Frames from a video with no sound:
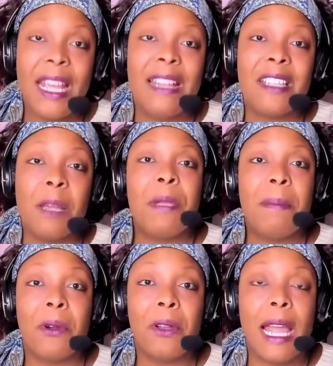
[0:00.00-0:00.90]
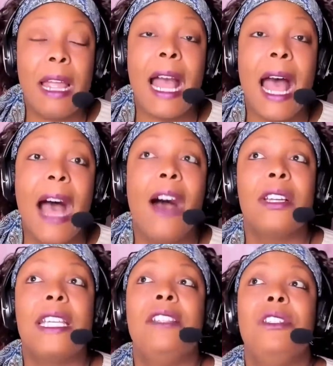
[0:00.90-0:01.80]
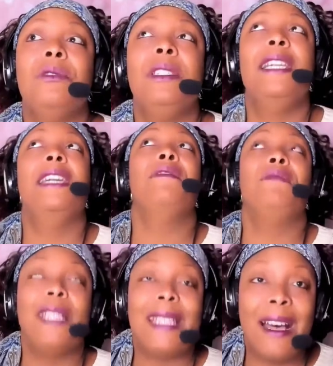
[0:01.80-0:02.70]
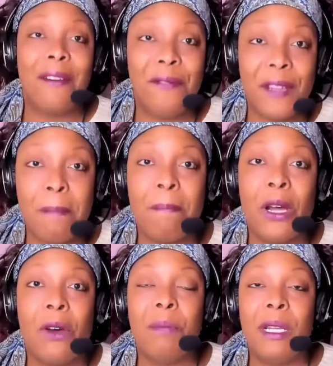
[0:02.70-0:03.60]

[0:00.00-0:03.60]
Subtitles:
And some people are like, "How can you live without Venmo?"